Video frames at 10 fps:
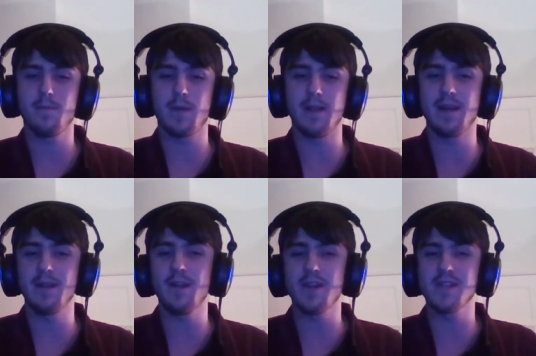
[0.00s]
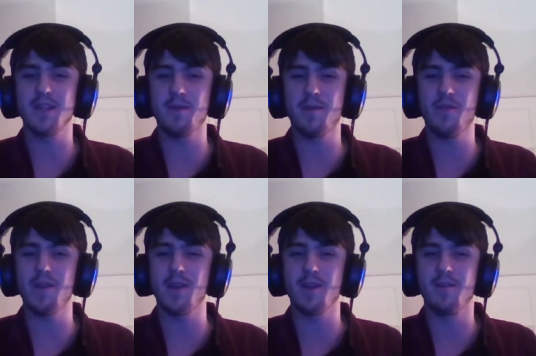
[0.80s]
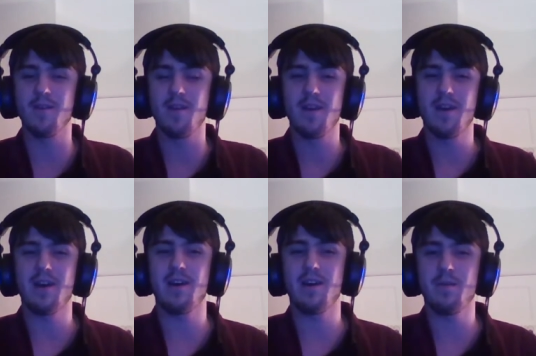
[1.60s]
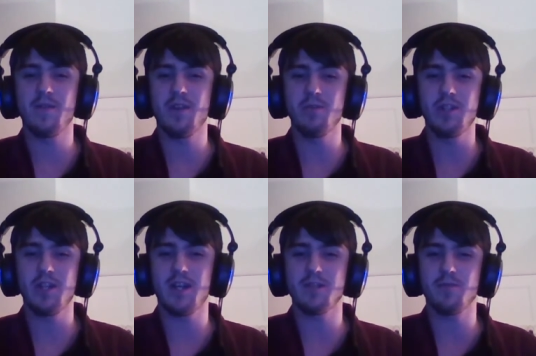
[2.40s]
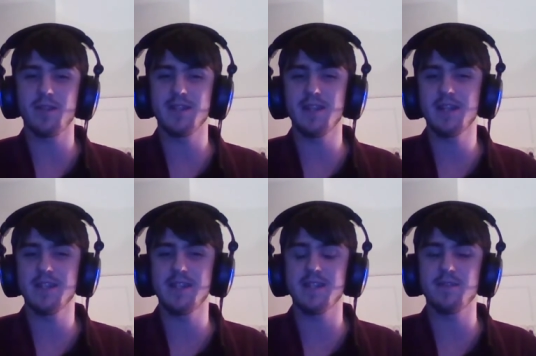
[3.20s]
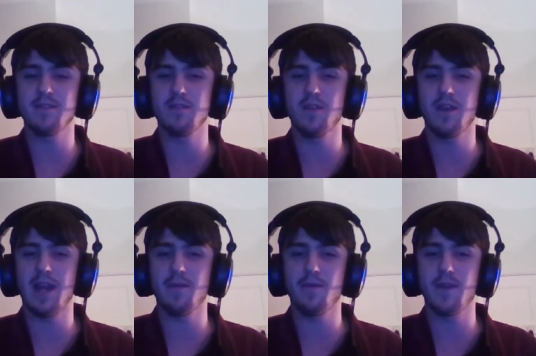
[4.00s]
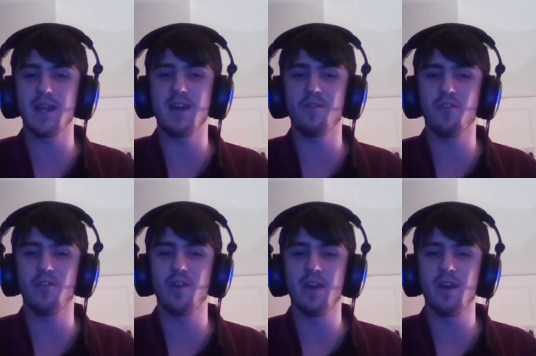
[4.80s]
now you guys know everything. I told you guys what the sex is and everything else.